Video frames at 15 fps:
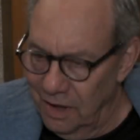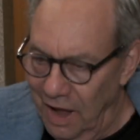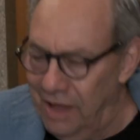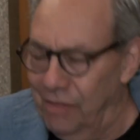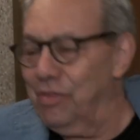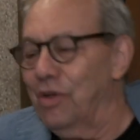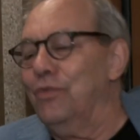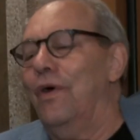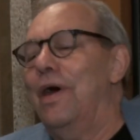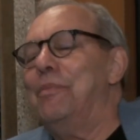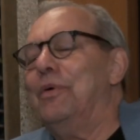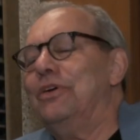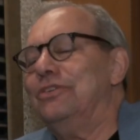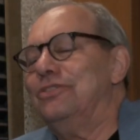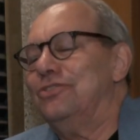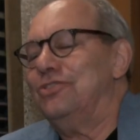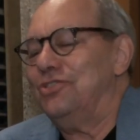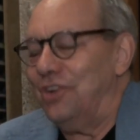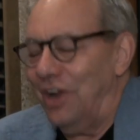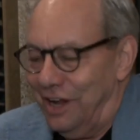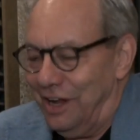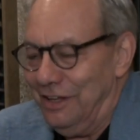And the rubber
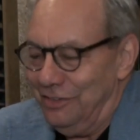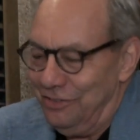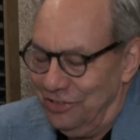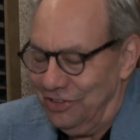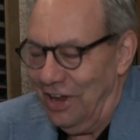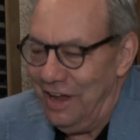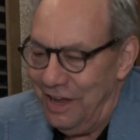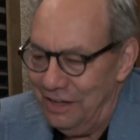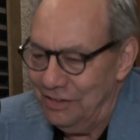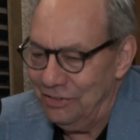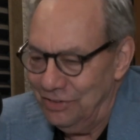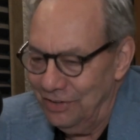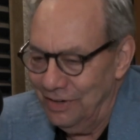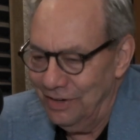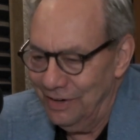chicken says...